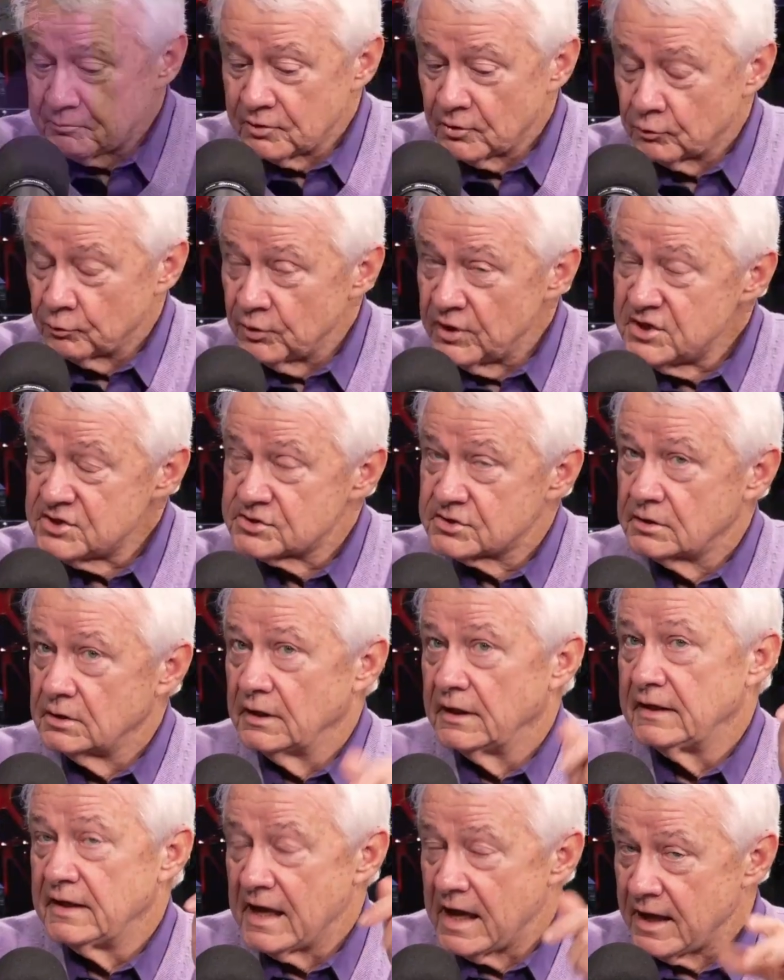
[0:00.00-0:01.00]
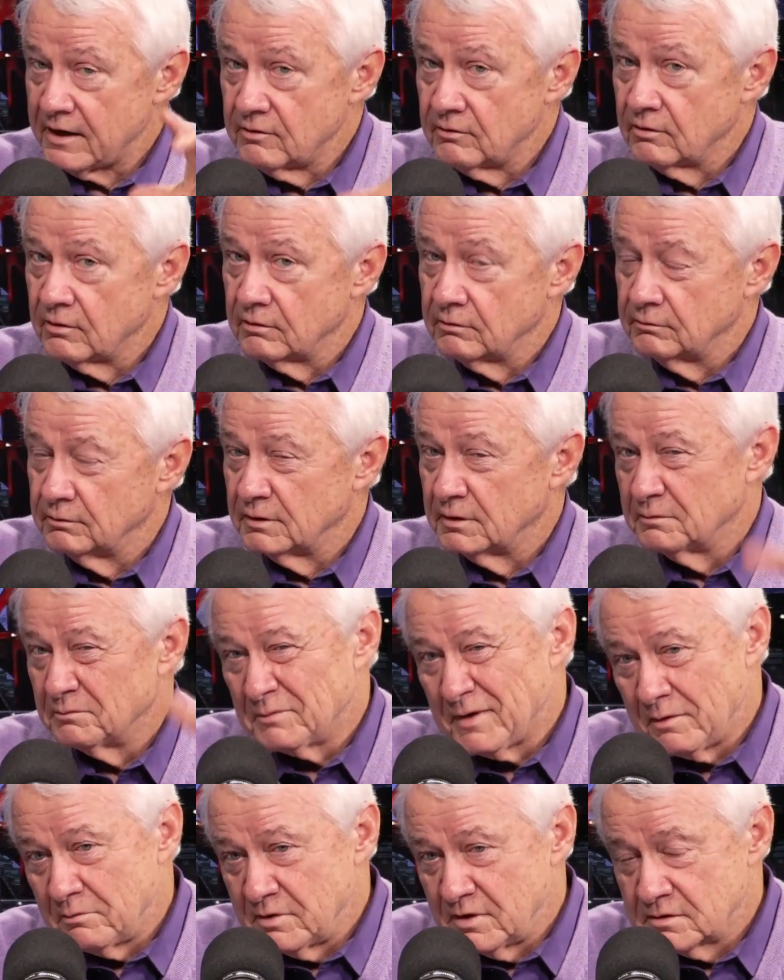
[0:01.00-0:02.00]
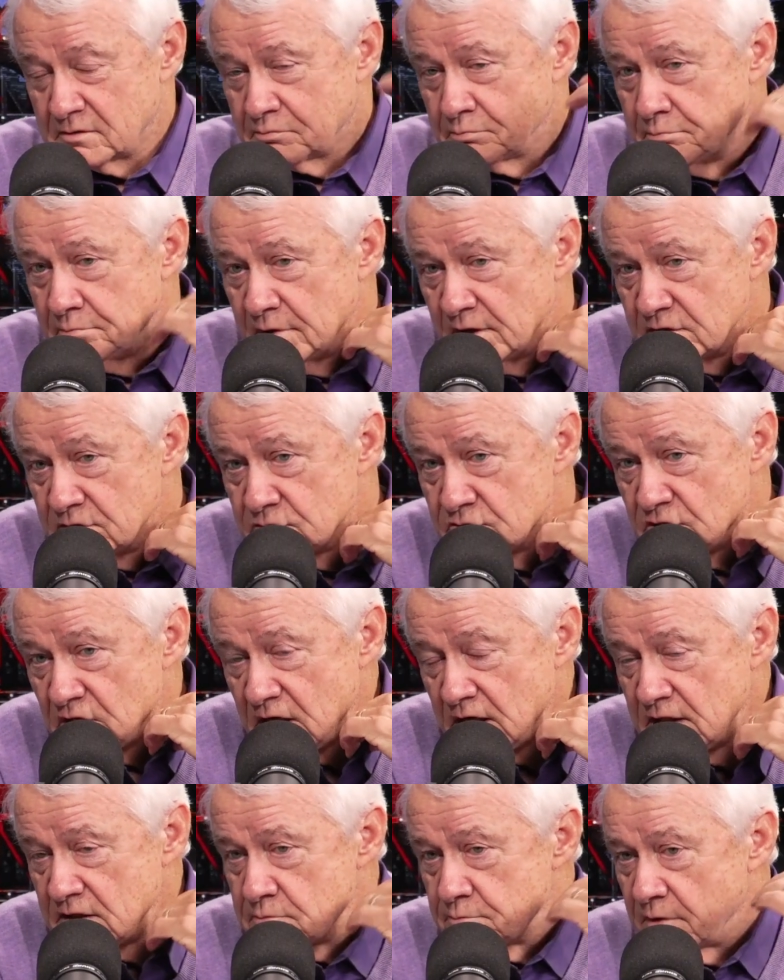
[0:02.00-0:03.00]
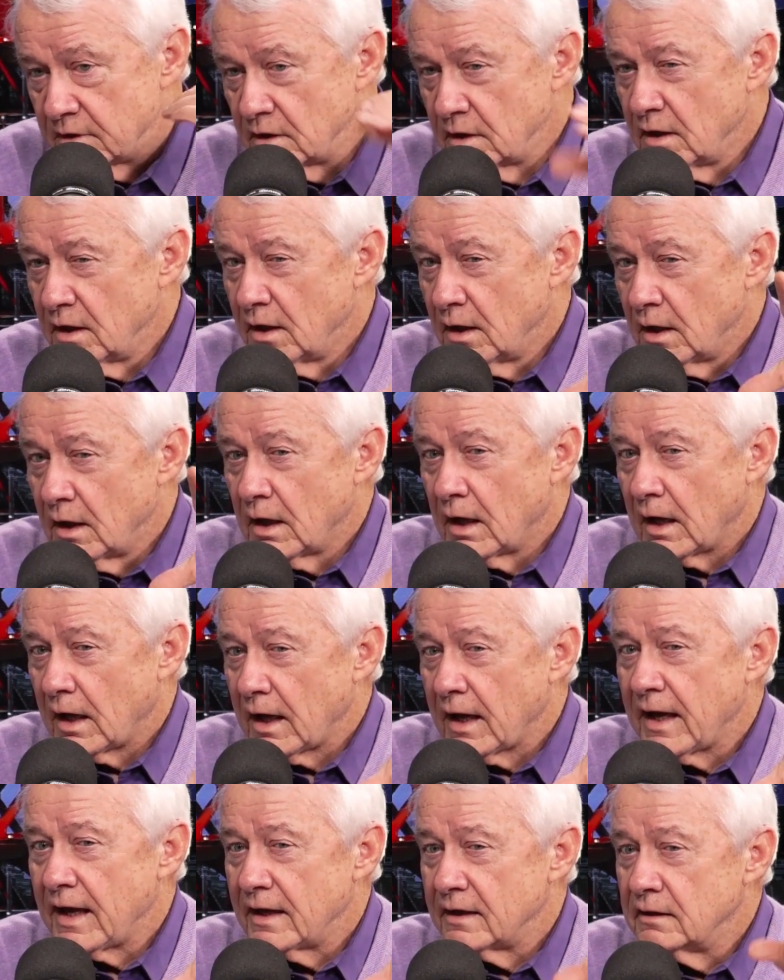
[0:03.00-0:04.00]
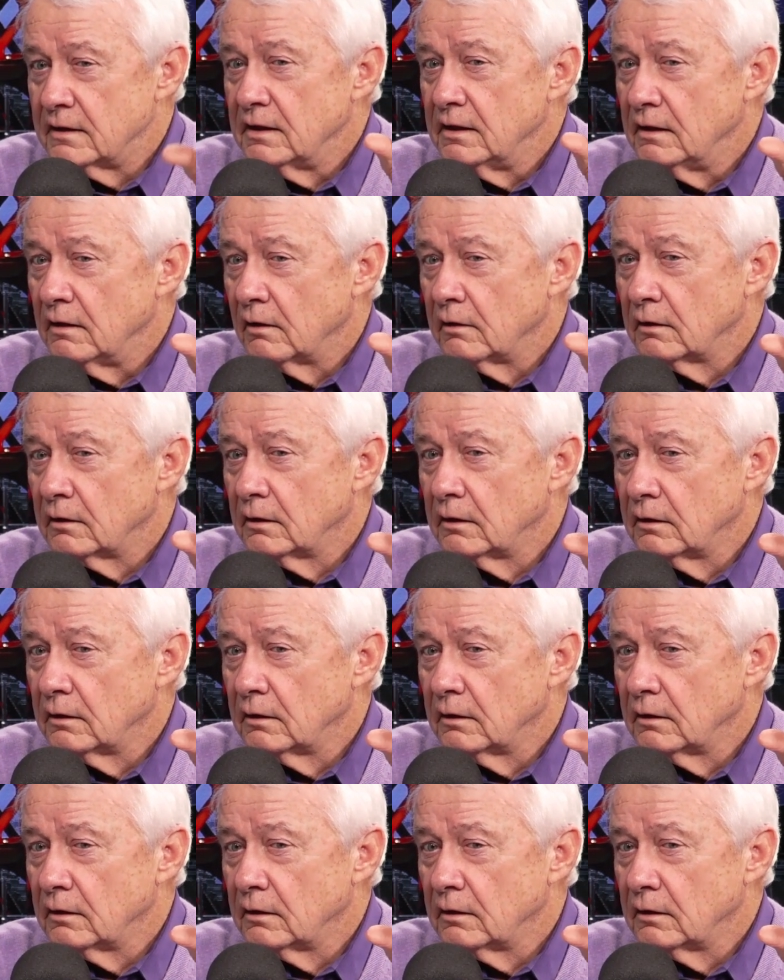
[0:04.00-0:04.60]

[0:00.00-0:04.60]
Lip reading: till recently, now I don't know, maybe it's been changed, but I batted